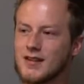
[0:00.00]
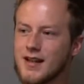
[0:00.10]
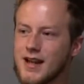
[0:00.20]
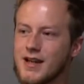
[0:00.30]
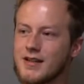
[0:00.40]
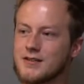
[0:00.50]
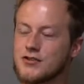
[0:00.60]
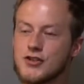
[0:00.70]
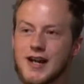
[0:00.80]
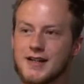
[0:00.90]
and
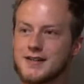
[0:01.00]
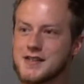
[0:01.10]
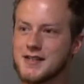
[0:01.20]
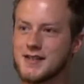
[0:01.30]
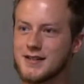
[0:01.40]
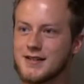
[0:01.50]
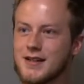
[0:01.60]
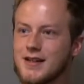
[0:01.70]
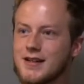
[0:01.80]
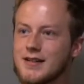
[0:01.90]
she had a tenant
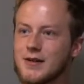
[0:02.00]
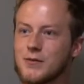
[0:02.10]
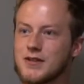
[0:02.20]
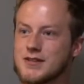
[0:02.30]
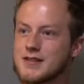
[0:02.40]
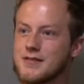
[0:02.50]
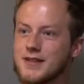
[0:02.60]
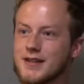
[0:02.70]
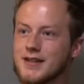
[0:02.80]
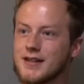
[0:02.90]
that was
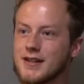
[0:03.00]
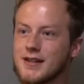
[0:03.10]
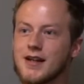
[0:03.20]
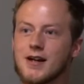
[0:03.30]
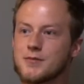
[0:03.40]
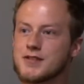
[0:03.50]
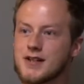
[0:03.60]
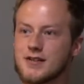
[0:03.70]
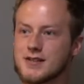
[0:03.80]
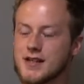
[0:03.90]
living in the upstairs